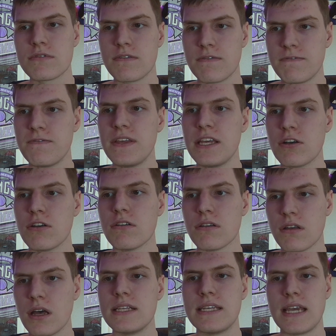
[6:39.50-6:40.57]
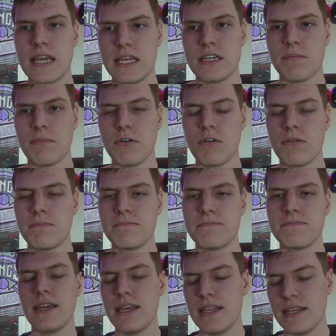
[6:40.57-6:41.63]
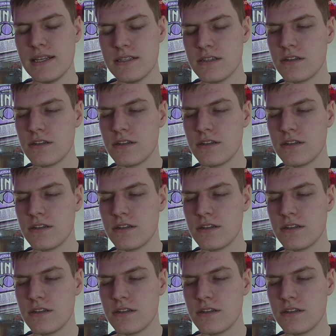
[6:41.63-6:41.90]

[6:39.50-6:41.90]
feel attainable. It is